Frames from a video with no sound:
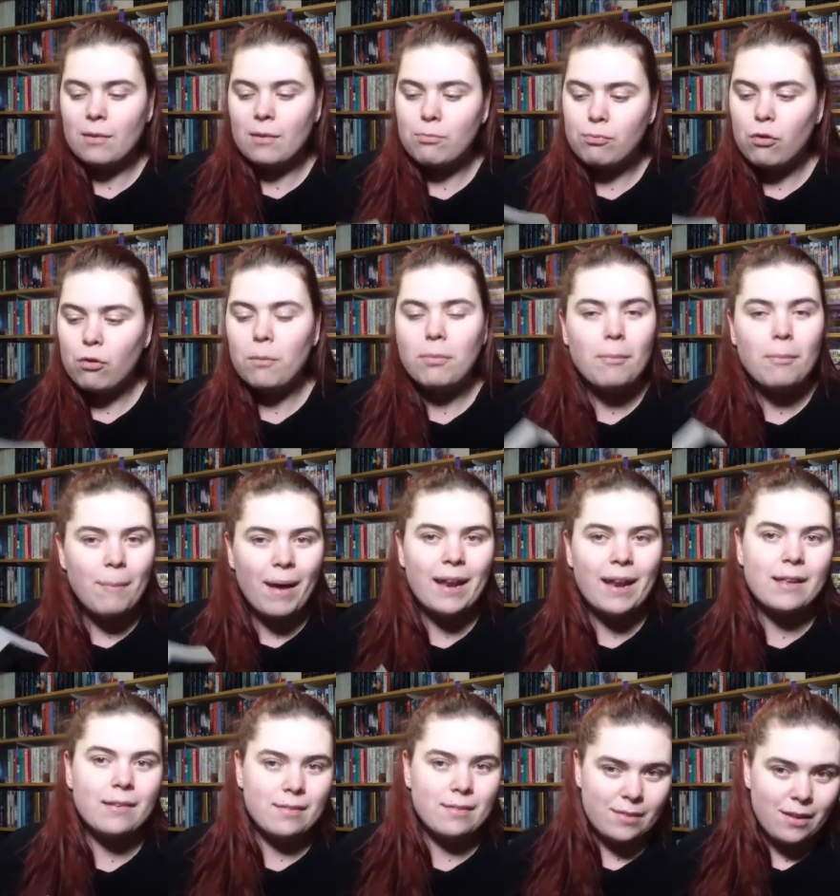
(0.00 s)
the
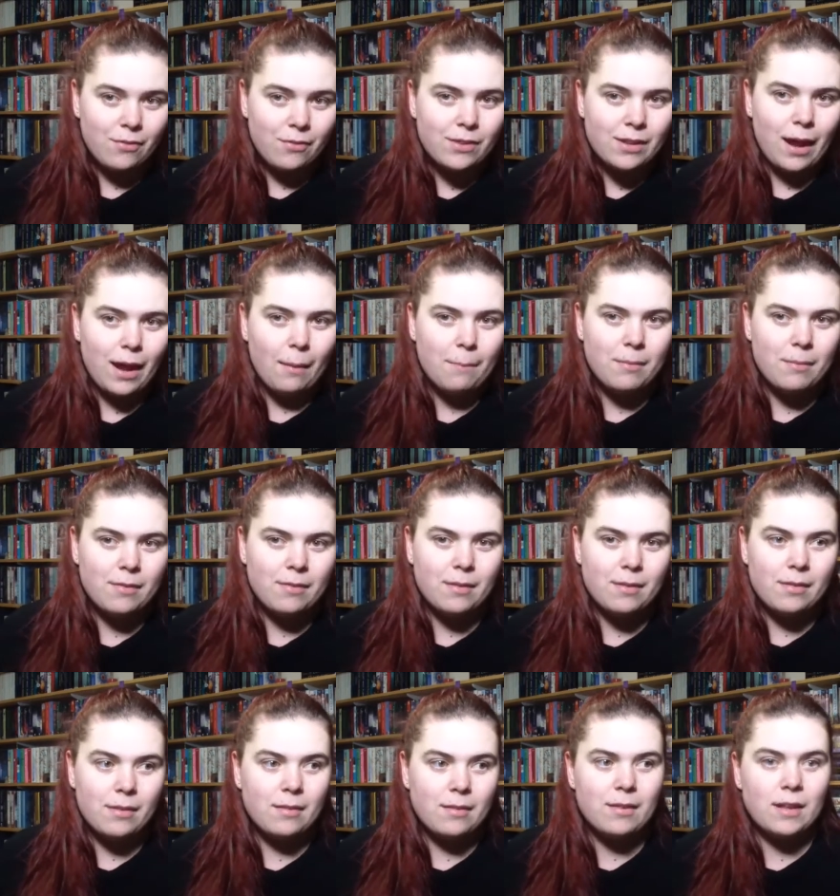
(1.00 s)
problematic stuff that happens
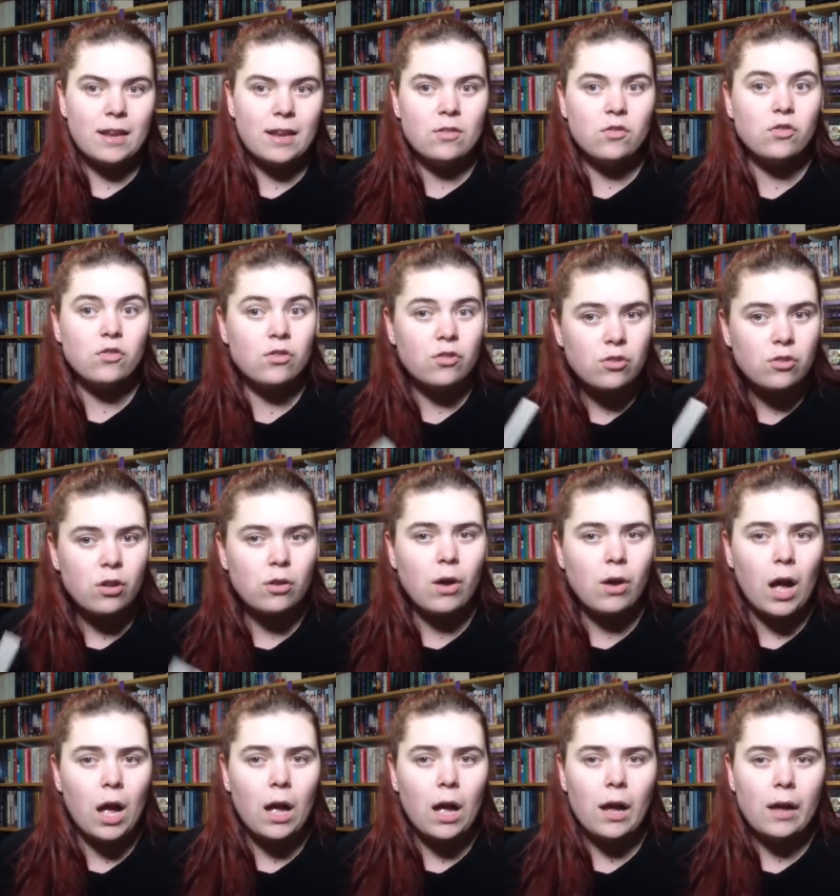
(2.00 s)
in this, and it's just so
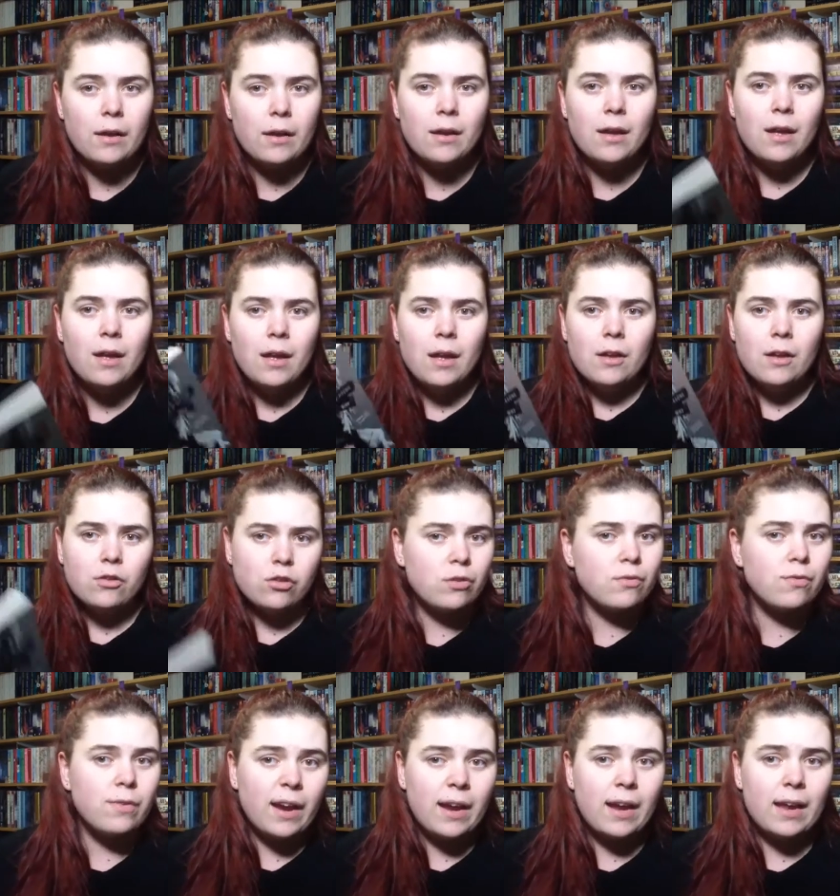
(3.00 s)
hard
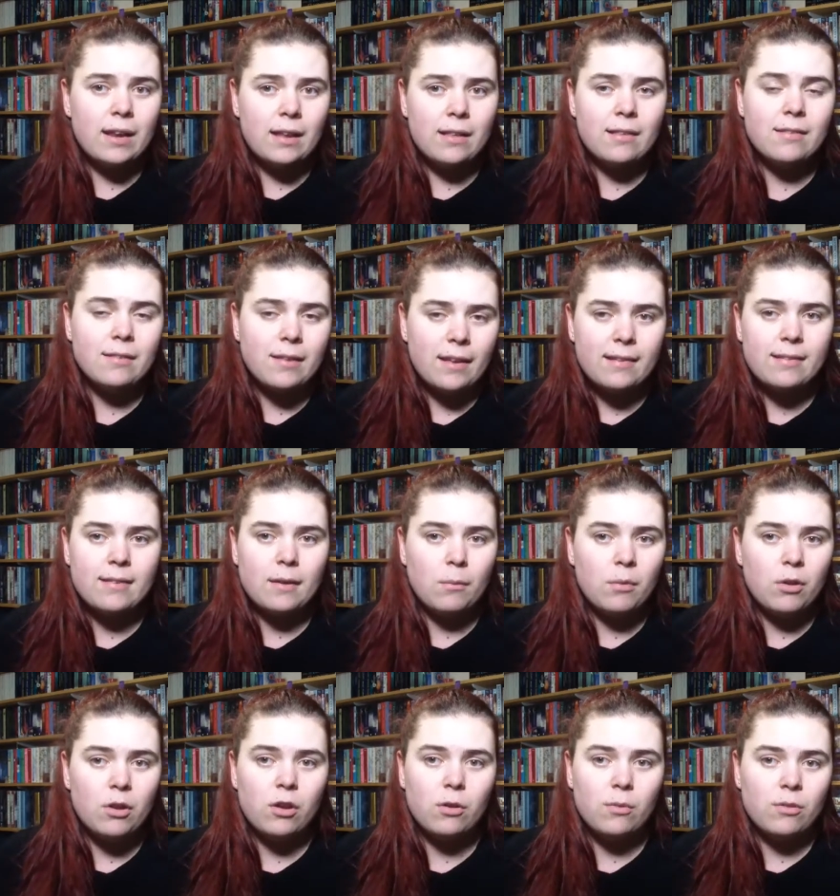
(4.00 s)
to read and see
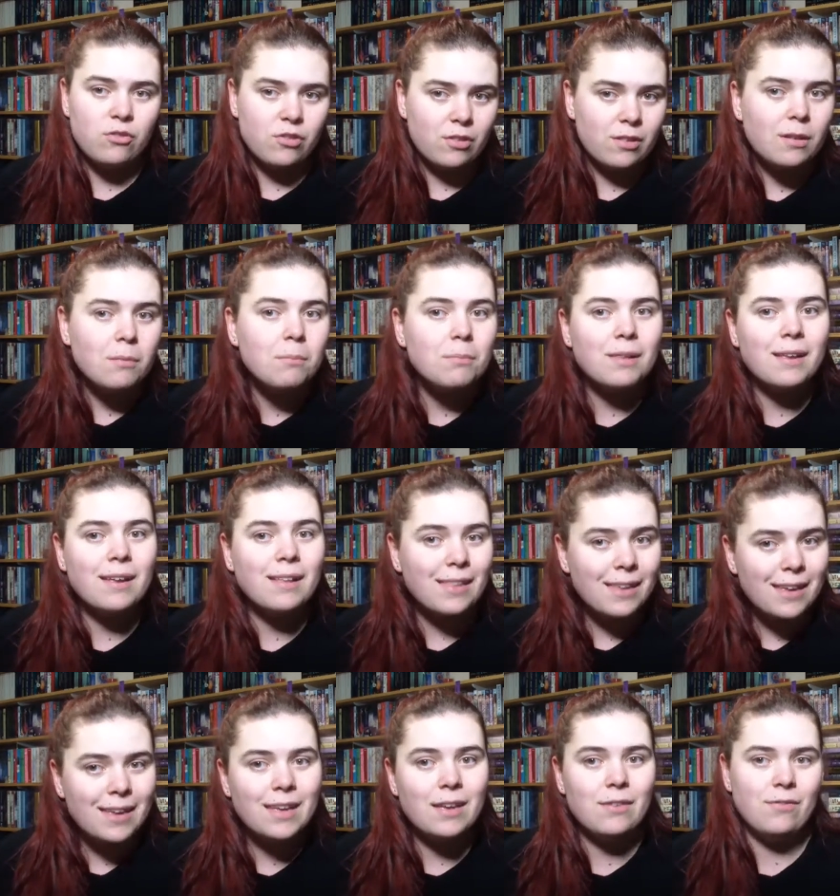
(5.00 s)
someone who is just
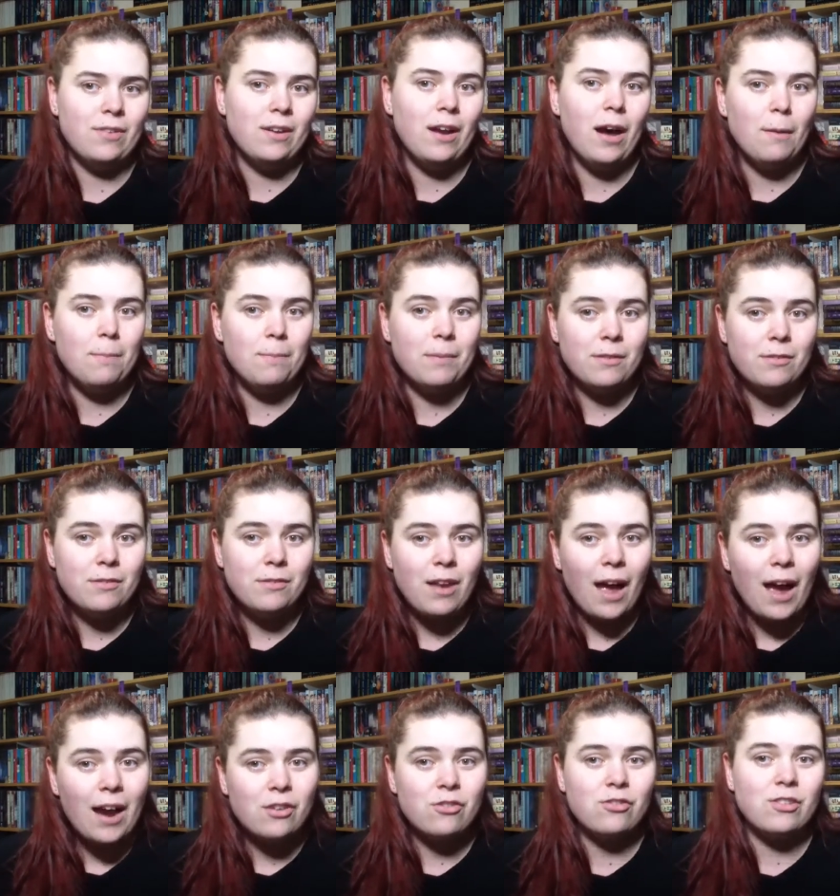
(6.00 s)
completely given up and
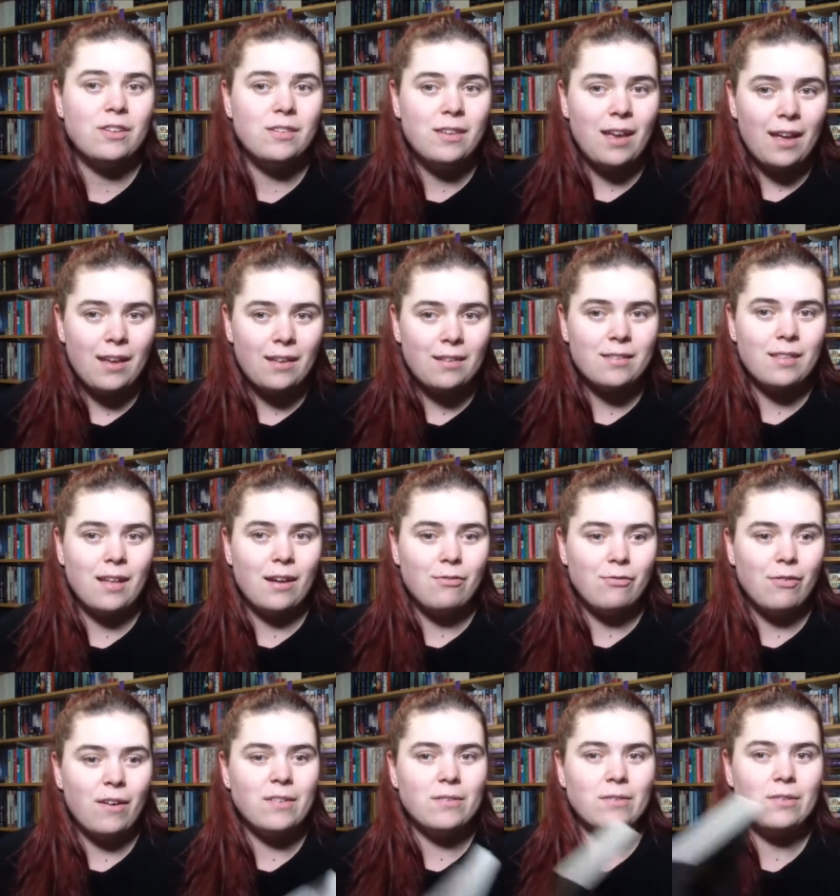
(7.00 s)
actually takes that
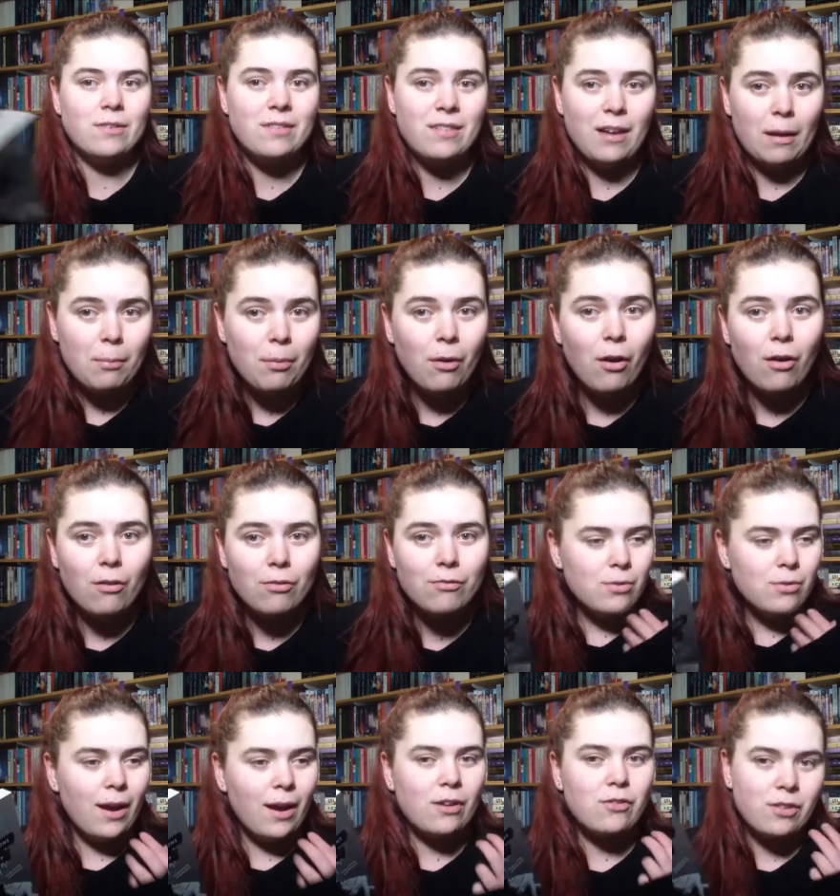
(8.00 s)
final step off
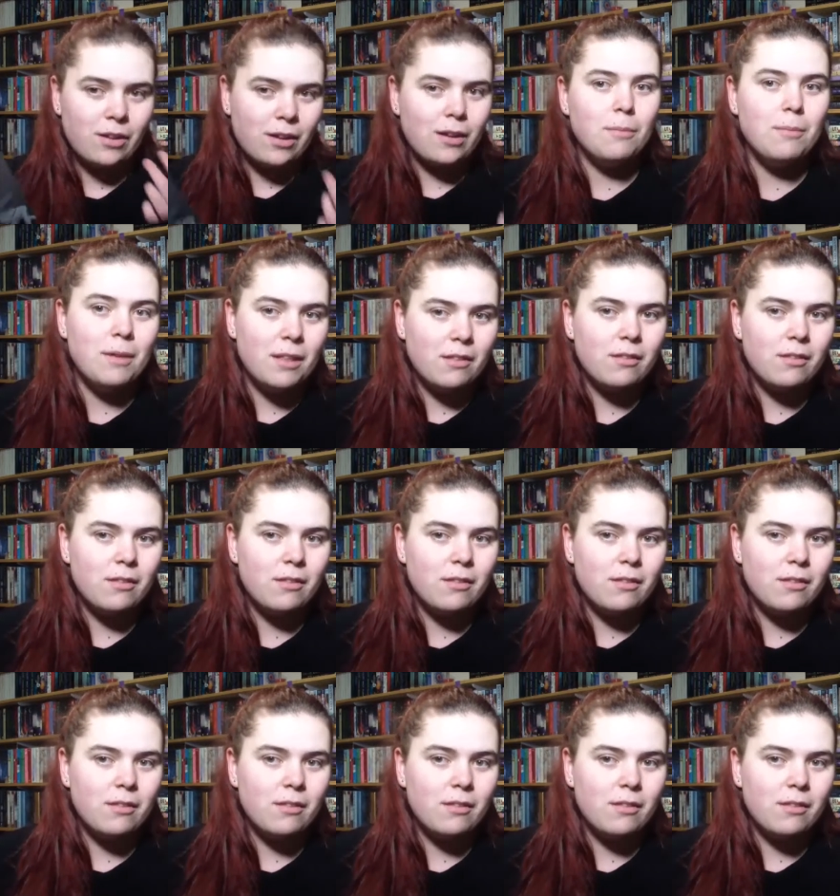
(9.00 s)
to actually commit